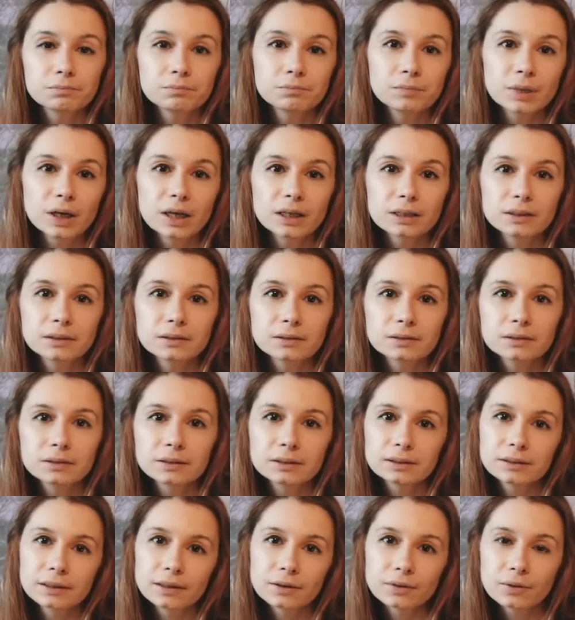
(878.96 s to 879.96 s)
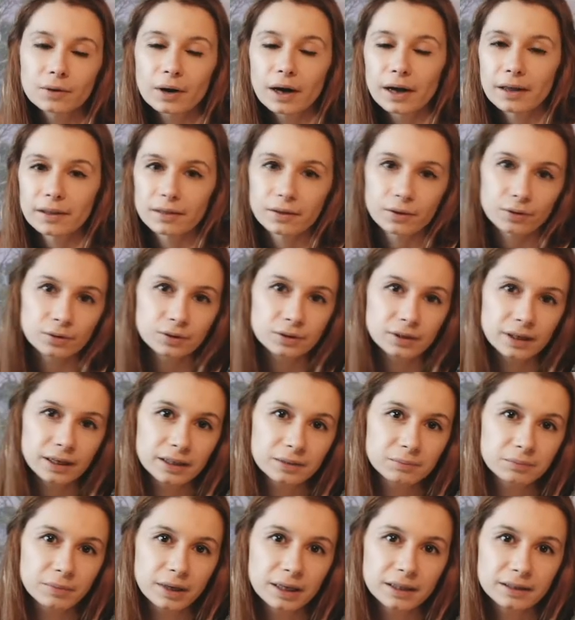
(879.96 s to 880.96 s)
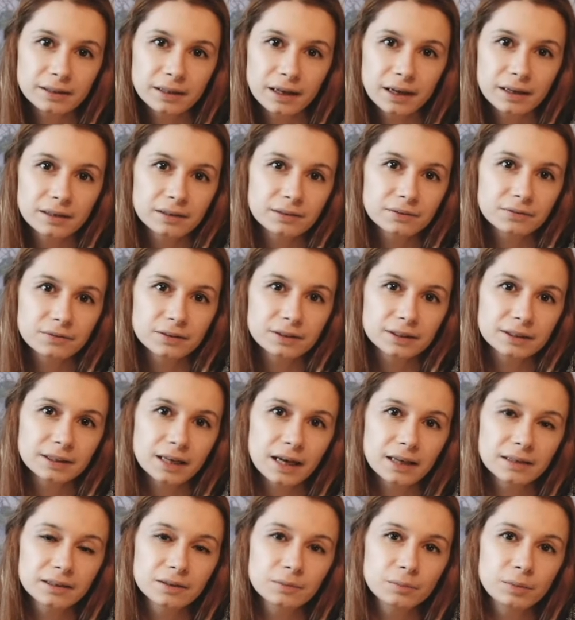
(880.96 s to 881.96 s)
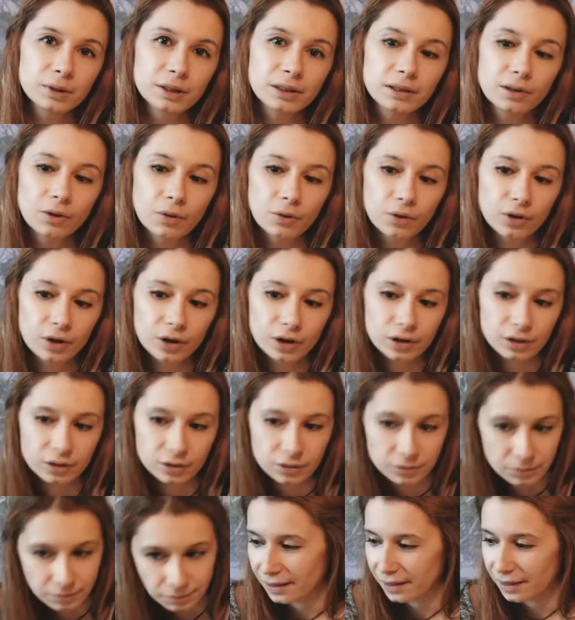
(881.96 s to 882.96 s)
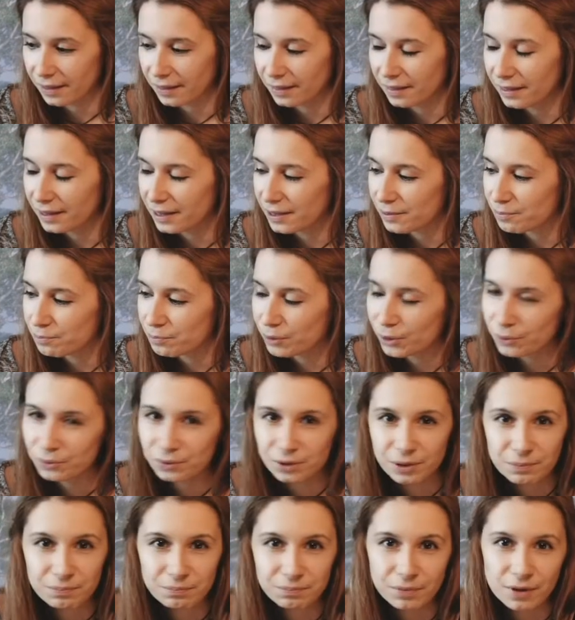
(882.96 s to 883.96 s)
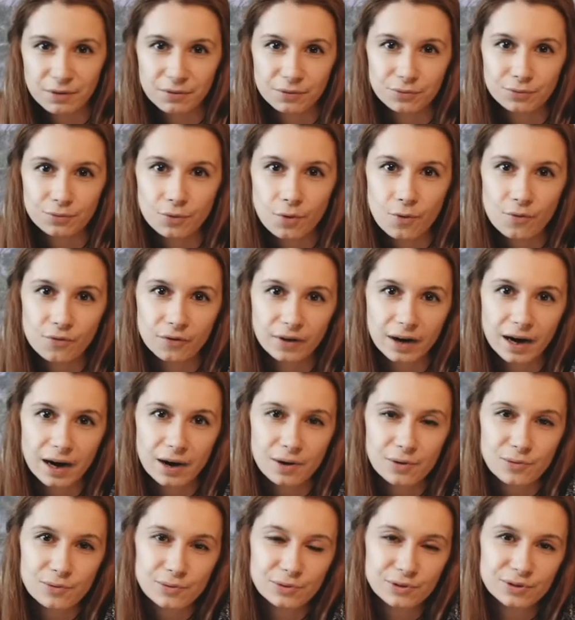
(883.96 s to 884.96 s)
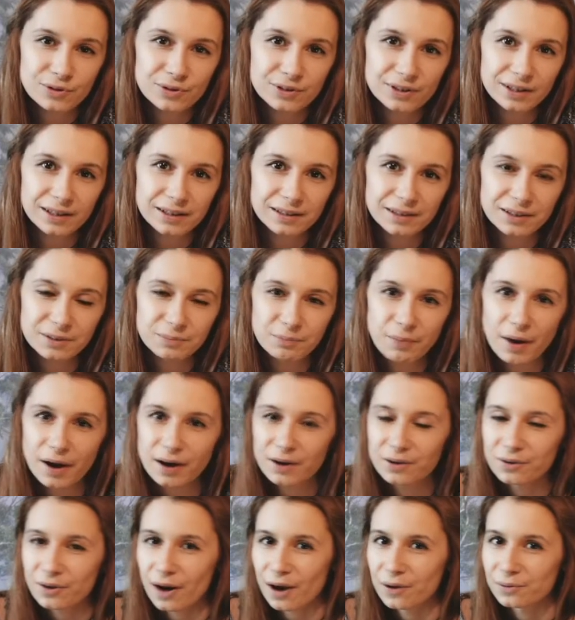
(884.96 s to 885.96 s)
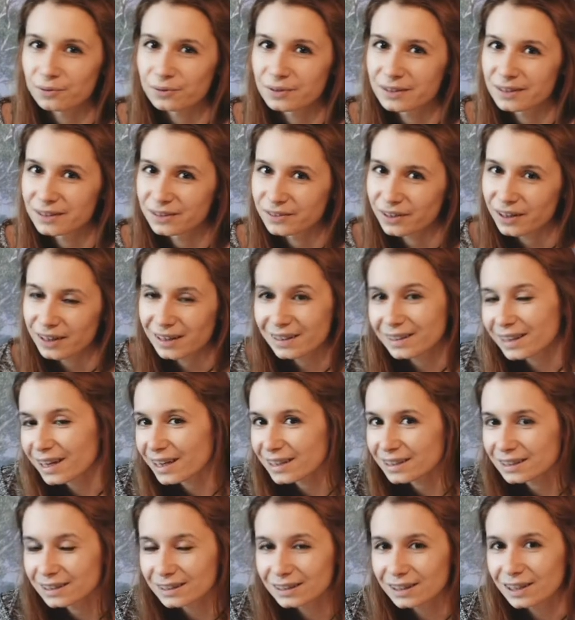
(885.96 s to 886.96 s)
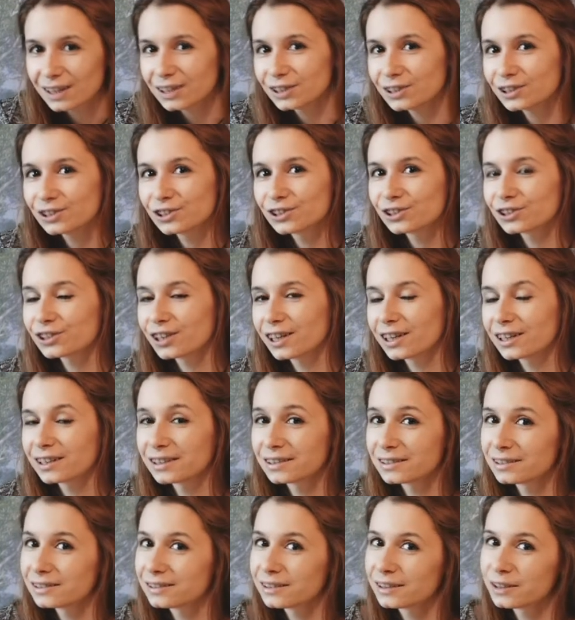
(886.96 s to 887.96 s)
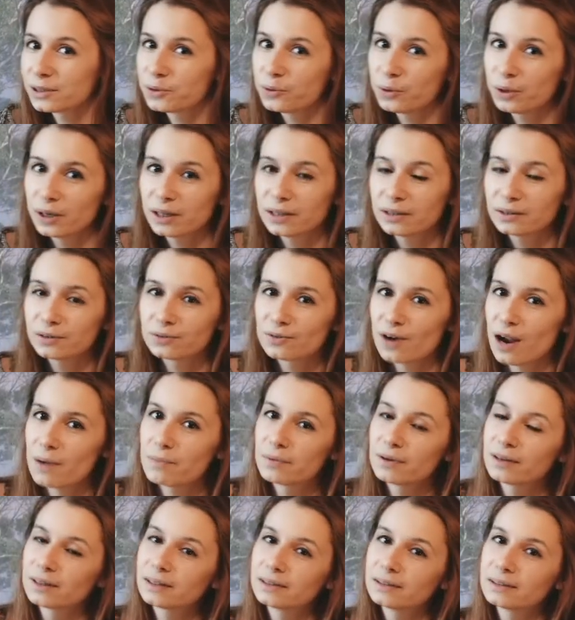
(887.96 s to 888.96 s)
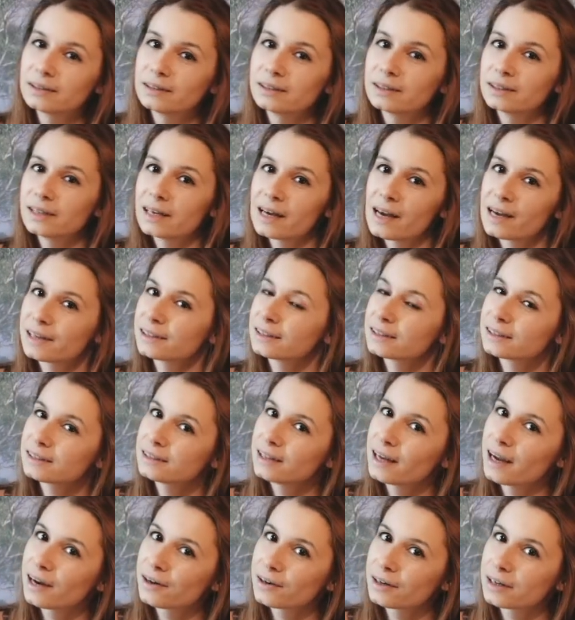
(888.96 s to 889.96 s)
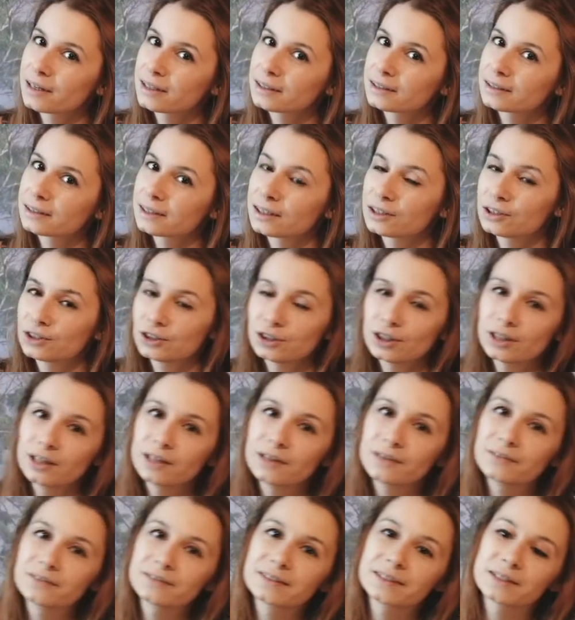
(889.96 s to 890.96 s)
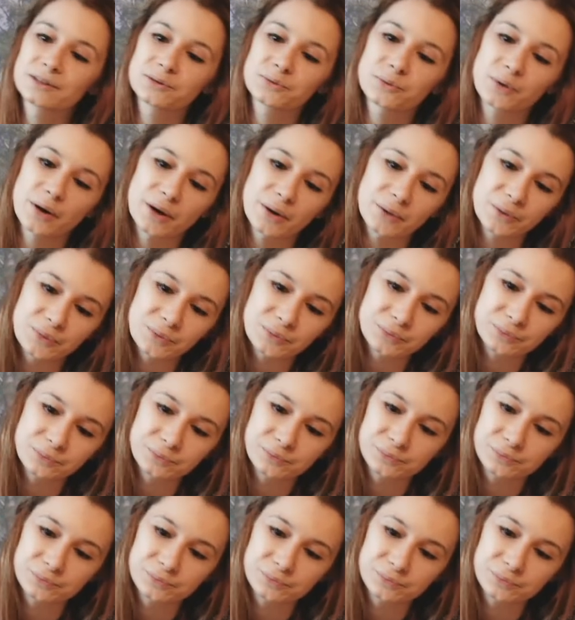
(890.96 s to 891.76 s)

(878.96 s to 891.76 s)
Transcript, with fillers: but still I thought they'd maintain the facade a bit longer the build-up of Wolf House in the background is very nice touch, and the queen grabbing the ass bearings as she leaves as well.